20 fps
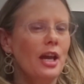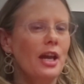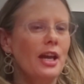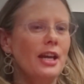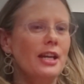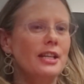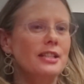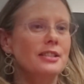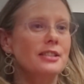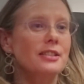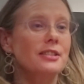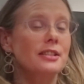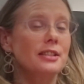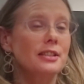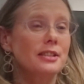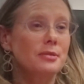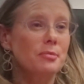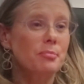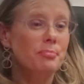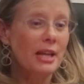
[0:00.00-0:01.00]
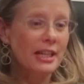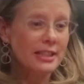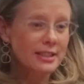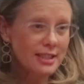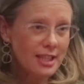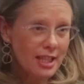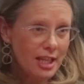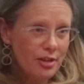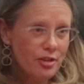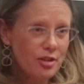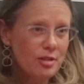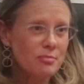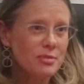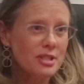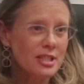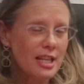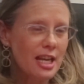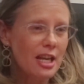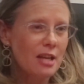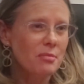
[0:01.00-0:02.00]
and the
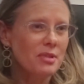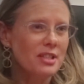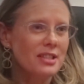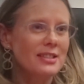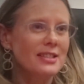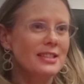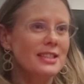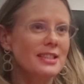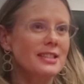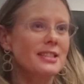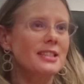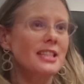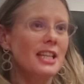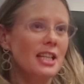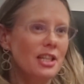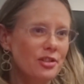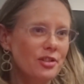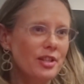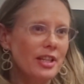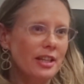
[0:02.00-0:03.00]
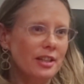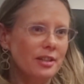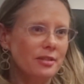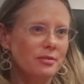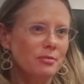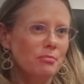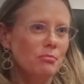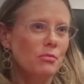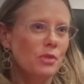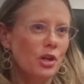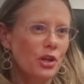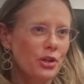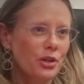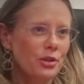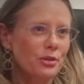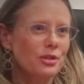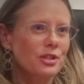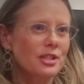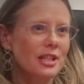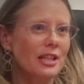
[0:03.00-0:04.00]
bacterium's name is Listeria
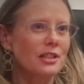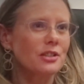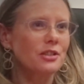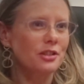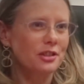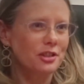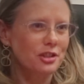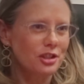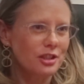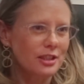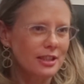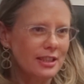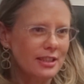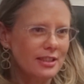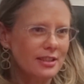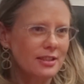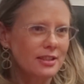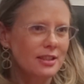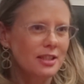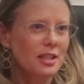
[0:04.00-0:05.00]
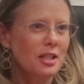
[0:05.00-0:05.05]
monocytogenes.